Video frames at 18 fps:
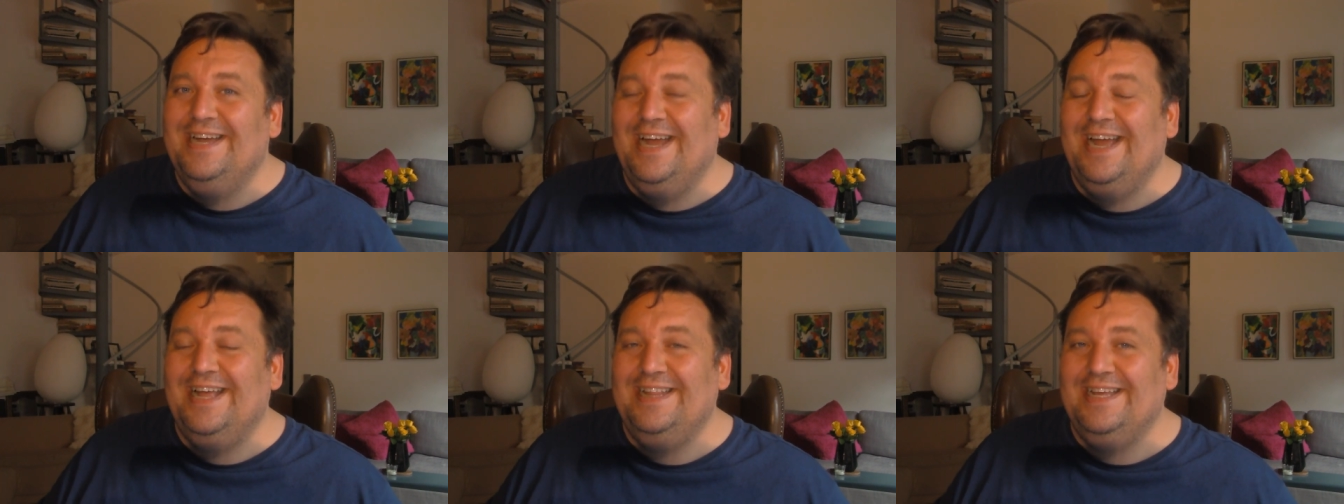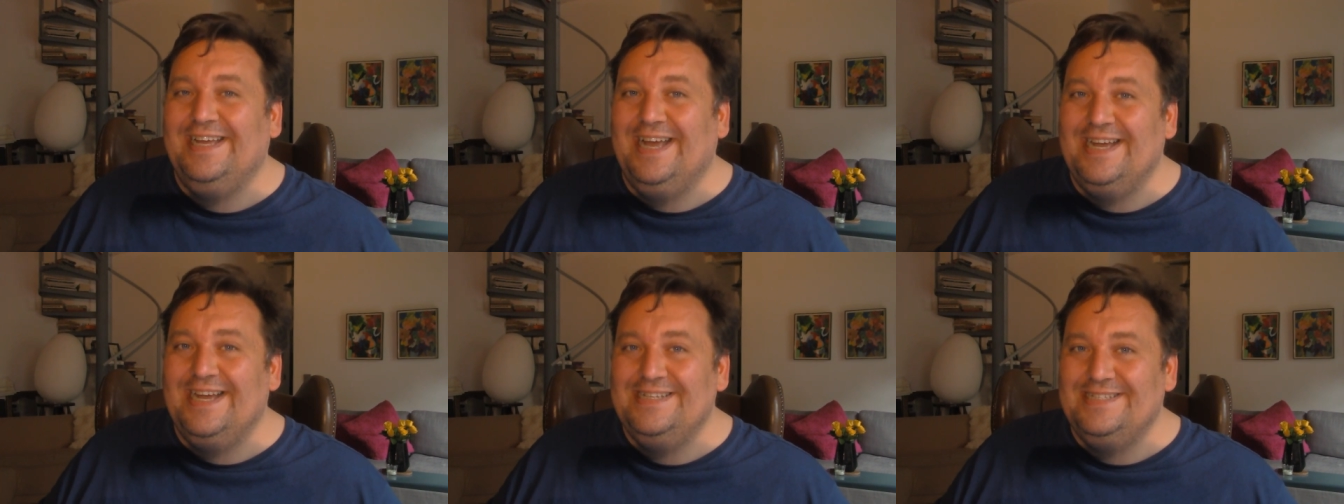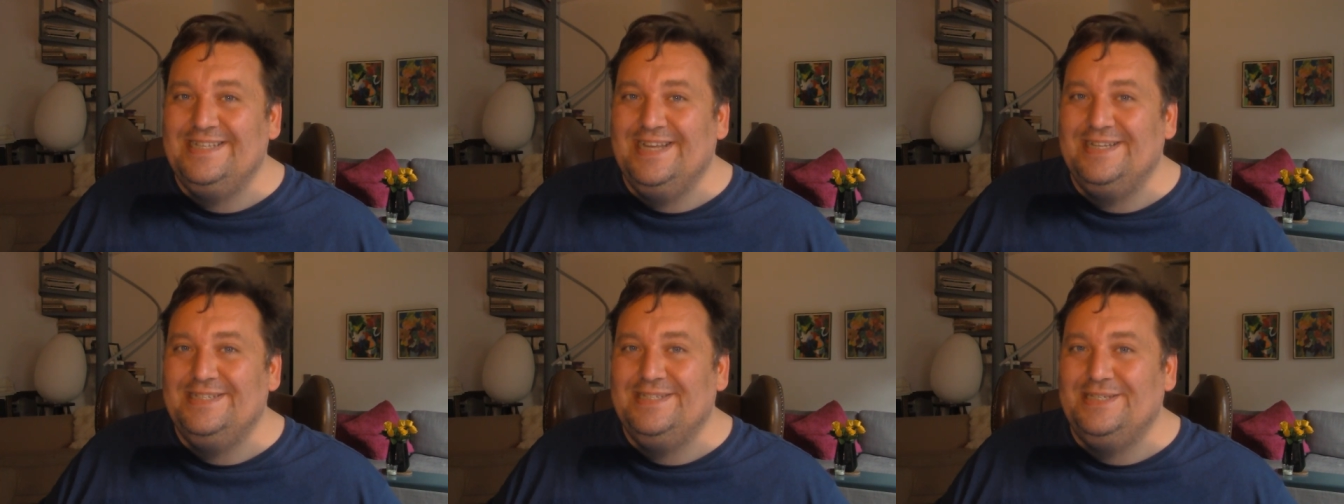and the guy
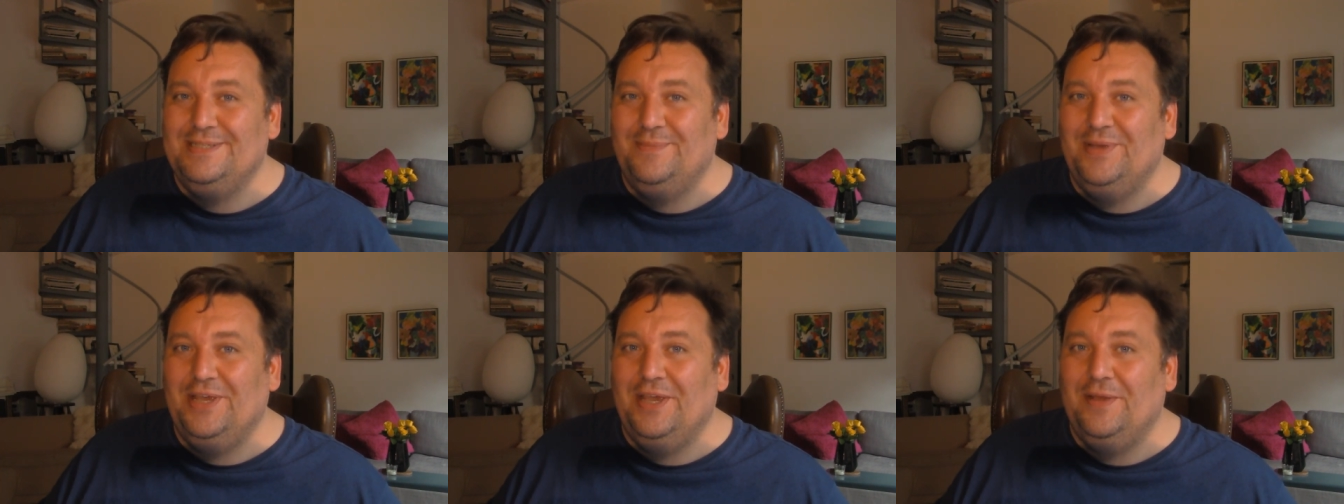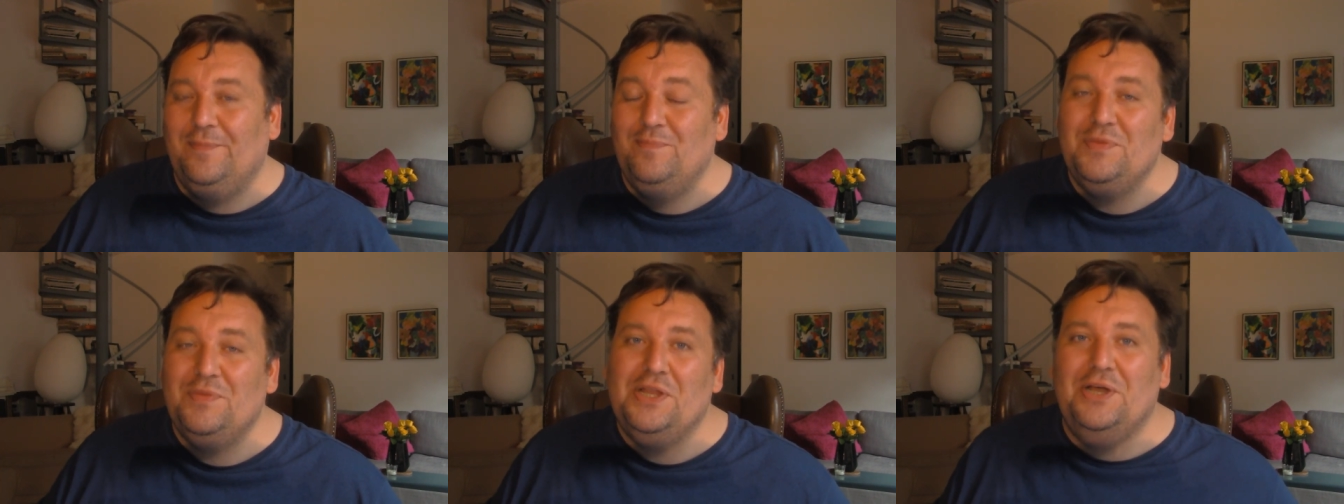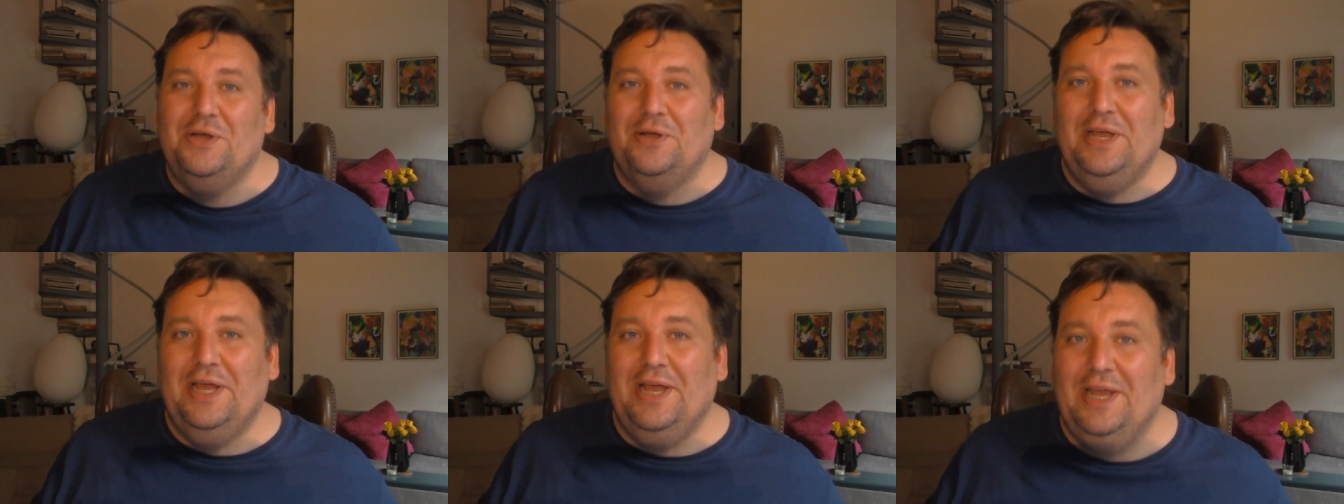says to me,
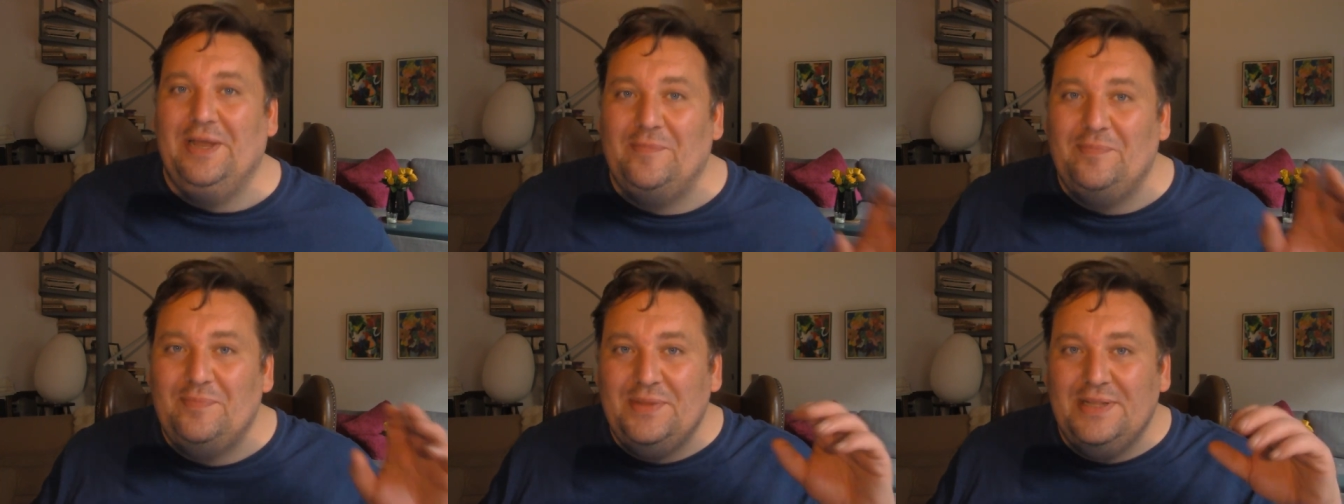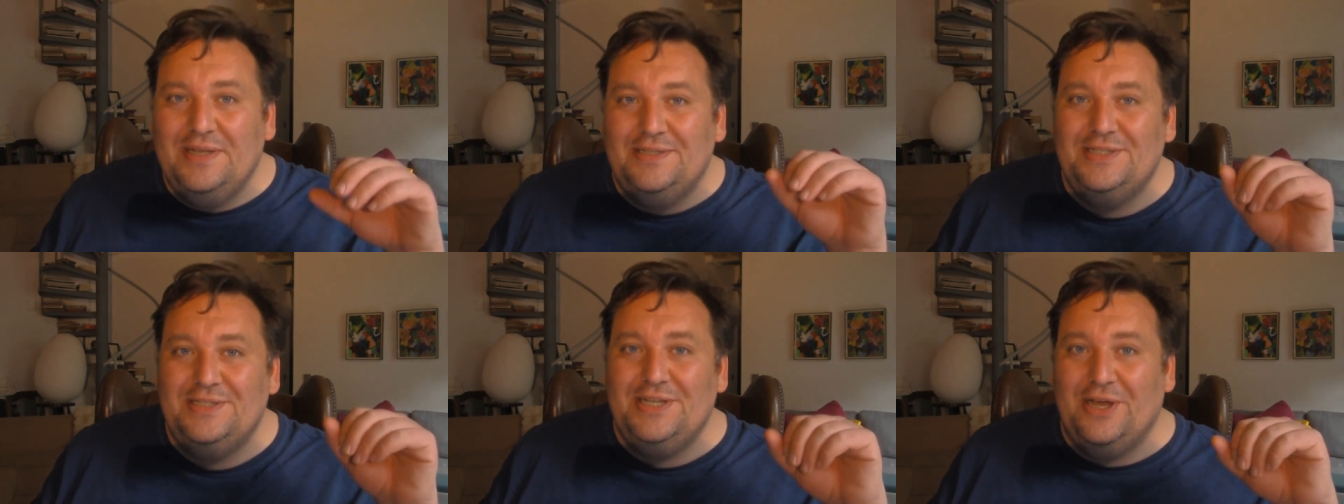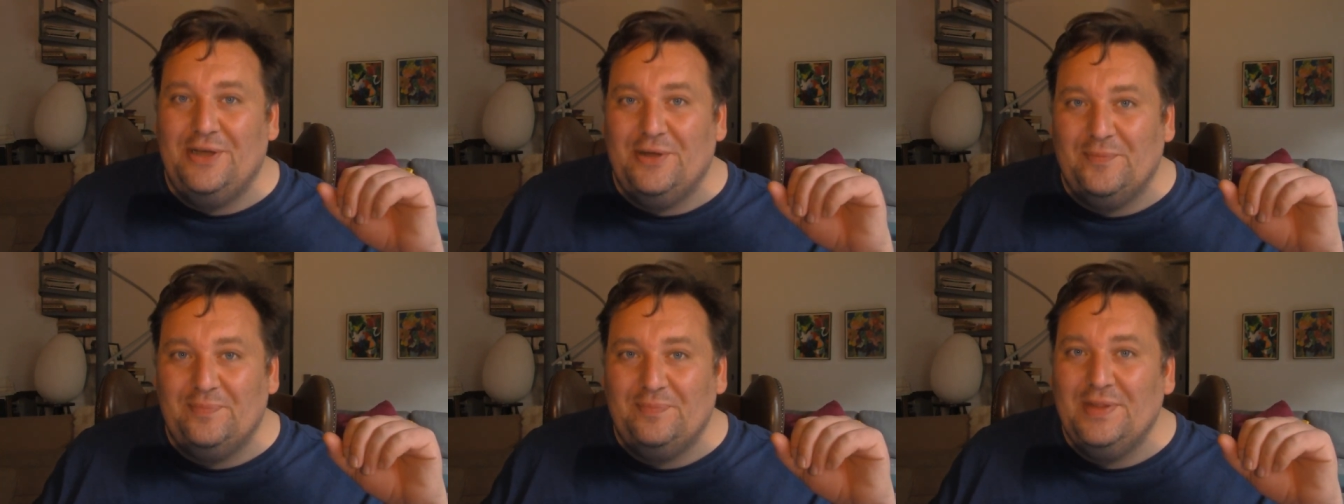Okay,
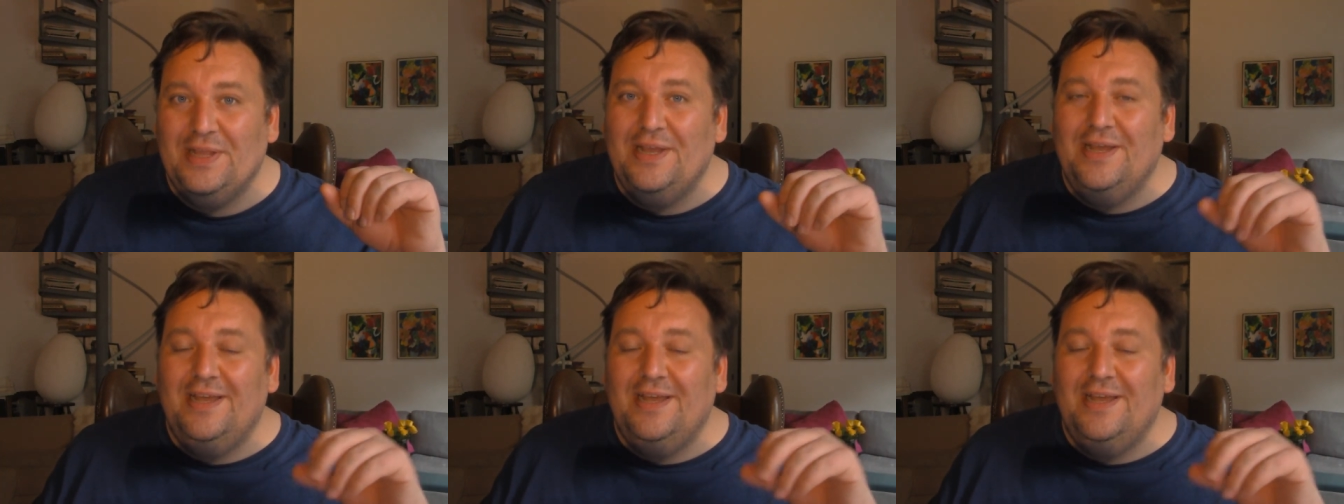so